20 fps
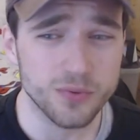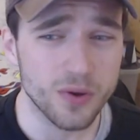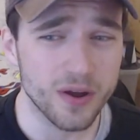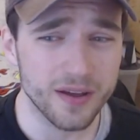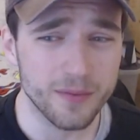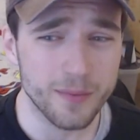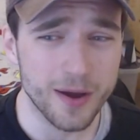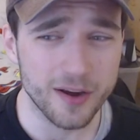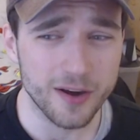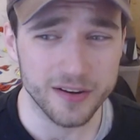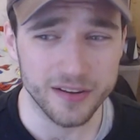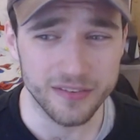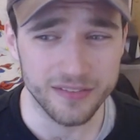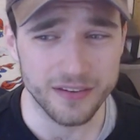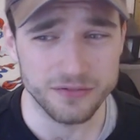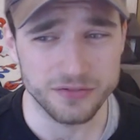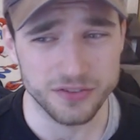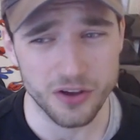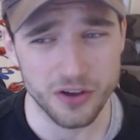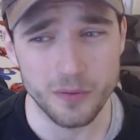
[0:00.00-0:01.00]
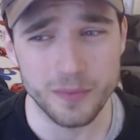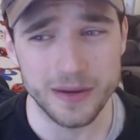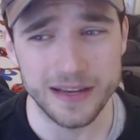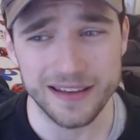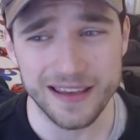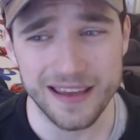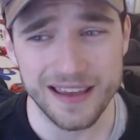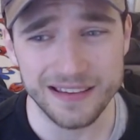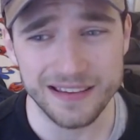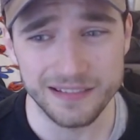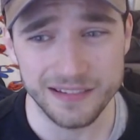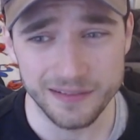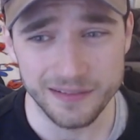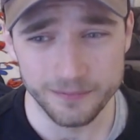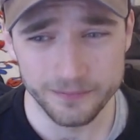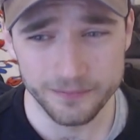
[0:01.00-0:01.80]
why Americans have so many kids.